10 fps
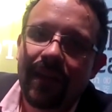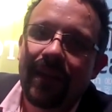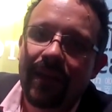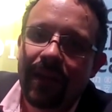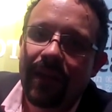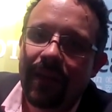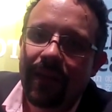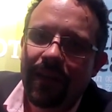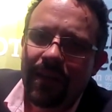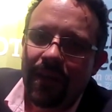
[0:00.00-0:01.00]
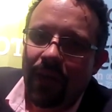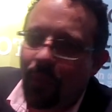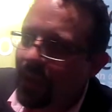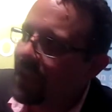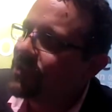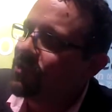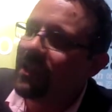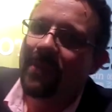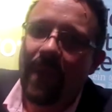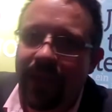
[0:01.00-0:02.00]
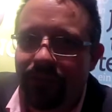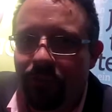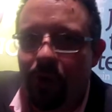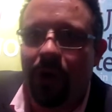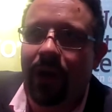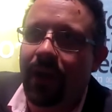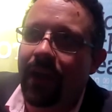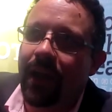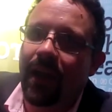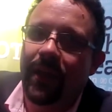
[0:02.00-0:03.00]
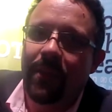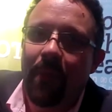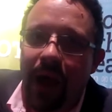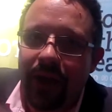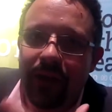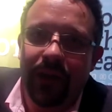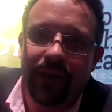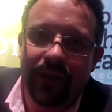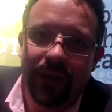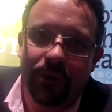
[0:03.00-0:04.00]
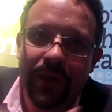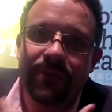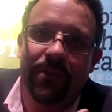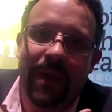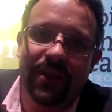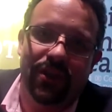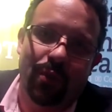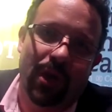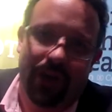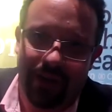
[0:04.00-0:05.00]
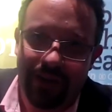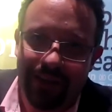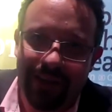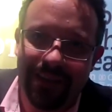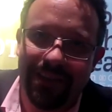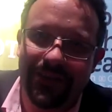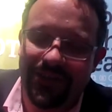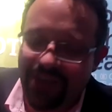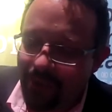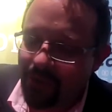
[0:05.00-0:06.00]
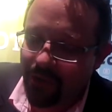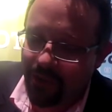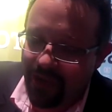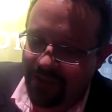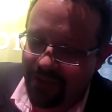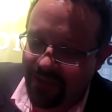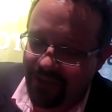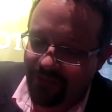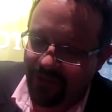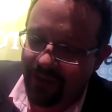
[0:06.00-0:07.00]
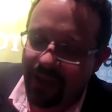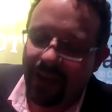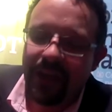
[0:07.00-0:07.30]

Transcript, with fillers: mainly, Well, it's really meant for uh, the modern, you know, information worker. It's, it's for someone who has this very uh,